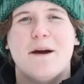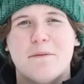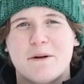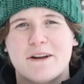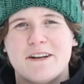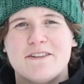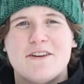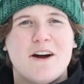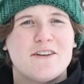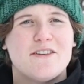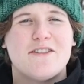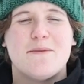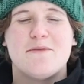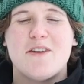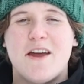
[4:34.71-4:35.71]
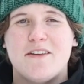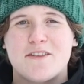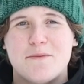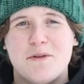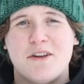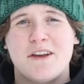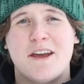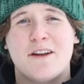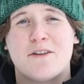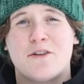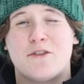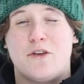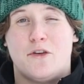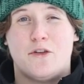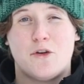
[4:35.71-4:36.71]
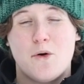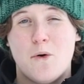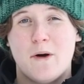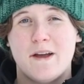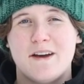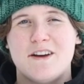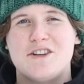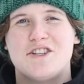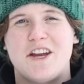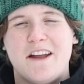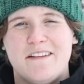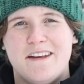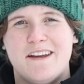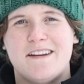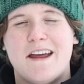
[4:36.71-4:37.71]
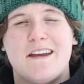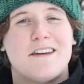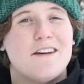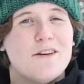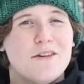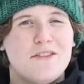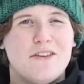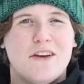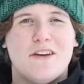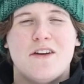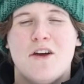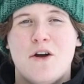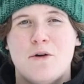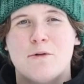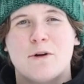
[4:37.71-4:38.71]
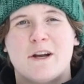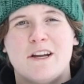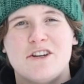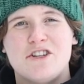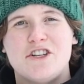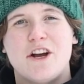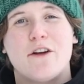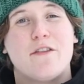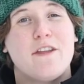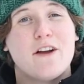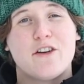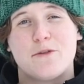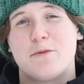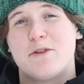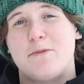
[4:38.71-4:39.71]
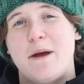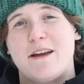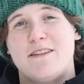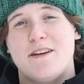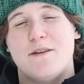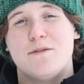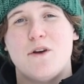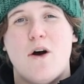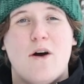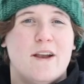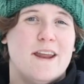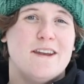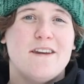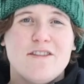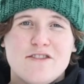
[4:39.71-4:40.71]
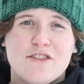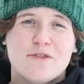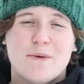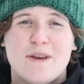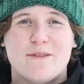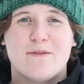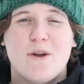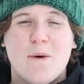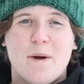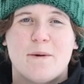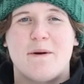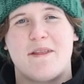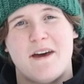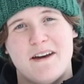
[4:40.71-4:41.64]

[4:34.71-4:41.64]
Now we're going to talk to some science communicators, Sequoia, Shailene, and Kirsten, who are going to share their perspectives on Indigenous ways of knowing with